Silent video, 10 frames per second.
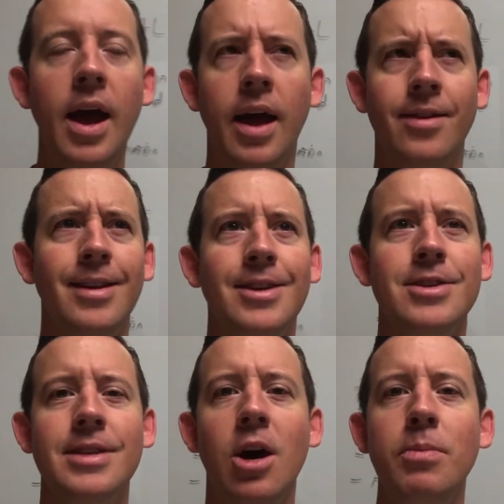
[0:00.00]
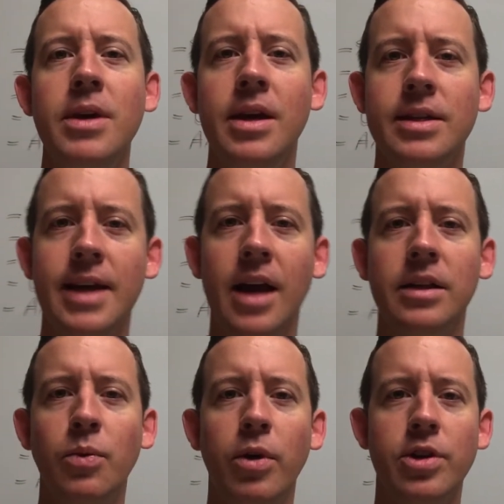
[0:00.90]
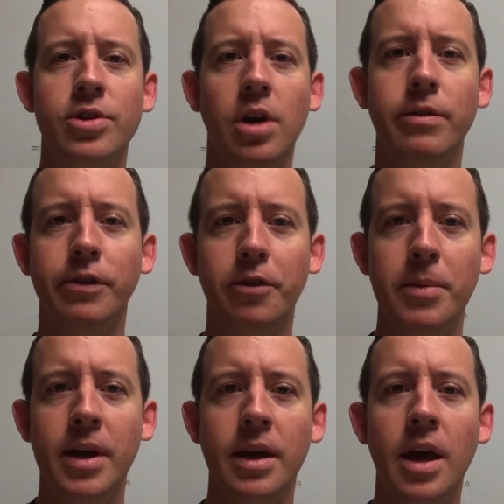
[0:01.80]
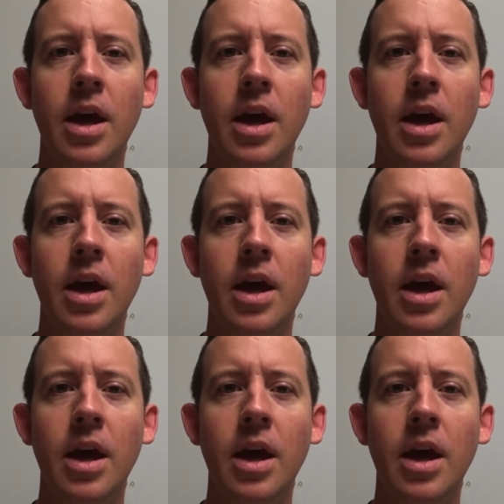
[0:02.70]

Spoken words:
and they're like, just tell me exactly what you're solving for me.